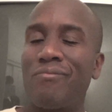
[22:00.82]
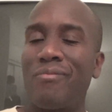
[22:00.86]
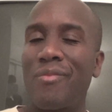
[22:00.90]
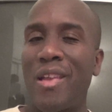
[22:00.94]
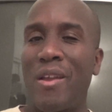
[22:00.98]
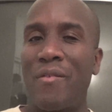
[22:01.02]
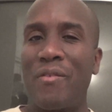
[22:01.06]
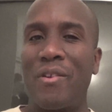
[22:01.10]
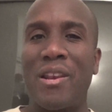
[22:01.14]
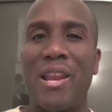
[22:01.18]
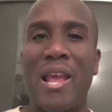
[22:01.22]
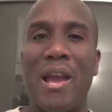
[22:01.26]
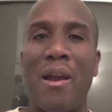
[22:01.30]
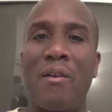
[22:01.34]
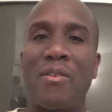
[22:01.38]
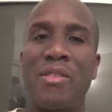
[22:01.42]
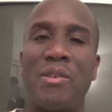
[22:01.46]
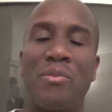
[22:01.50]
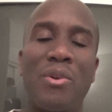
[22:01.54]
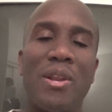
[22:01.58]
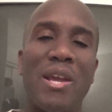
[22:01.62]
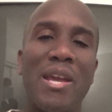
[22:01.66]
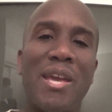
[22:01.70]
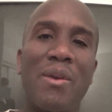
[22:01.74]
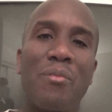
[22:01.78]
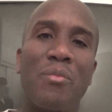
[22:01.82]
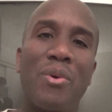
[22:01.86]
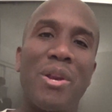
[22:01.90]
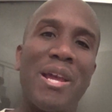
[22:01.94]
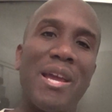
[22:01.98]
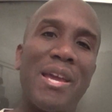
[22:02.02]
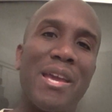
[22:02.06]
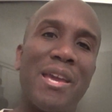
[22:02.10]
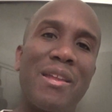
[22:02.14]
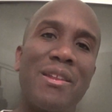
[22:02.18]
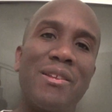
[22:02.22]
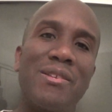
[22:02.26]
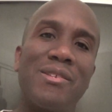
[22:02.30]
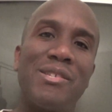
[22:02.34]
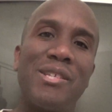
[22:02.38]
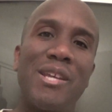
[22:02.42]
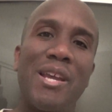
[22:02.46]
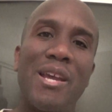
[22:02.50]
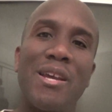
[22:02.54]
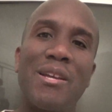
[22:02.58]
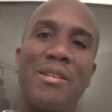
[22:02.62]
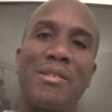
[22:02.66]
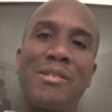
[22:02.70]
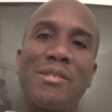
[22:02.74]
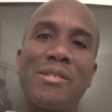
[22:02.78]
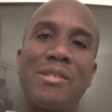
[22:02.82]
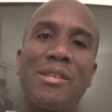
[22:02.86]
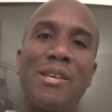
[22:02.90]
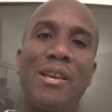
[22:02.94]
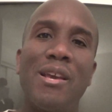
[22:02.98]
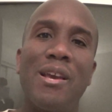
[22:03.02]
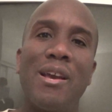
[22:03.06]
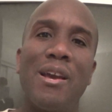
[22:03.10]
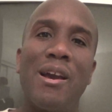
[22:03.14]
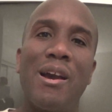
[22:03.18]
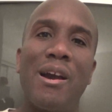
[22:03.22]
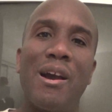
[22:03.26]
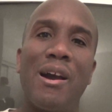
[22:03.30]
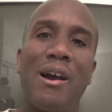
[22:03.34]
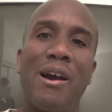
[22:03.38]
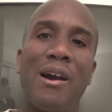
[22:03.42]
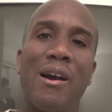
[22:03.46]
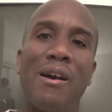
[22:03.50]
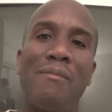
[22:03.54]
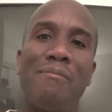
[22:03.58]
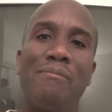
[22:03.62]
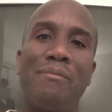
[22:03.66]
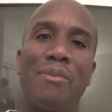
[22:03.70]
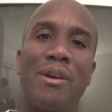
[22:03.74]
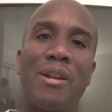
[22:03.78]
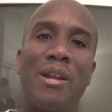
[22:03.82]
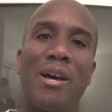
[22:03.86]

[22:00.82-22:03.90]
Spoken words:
Every now and then when I get a chance, but